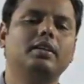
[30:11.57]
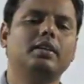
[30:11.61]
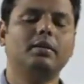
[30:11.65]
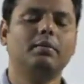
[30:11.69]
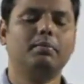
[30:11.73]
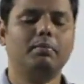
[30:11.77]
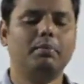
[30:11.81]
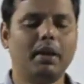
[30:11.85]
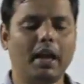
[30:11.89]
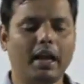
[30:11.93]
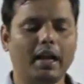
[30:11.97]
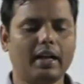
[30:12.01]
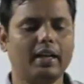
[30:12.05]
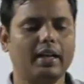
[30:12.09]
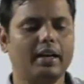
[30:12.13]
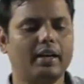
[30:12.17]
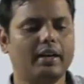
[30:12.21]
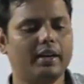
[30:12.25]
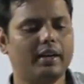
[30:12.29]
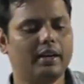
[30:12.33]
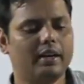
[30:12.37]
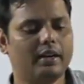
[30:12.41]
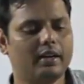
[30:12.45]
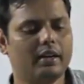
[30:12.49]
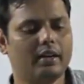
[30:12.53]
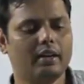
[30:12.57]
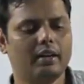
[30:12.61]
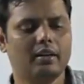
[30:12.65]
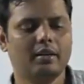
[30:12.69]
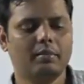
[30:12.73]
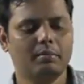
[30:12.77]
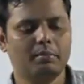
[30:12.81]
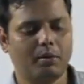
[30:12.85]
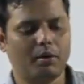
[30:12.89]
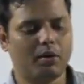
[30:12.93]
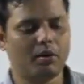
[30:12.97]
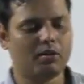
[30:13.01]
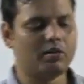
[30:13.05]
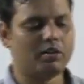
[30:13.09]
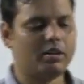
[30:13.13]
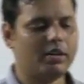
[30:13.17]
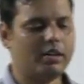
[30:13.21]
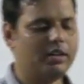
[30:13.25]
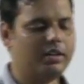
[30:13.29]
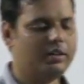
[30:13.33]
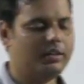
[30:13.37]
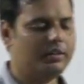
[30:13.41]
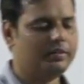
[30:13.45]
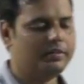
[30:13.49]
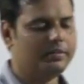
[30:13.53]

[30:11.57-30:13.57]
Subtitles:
The black and red pottery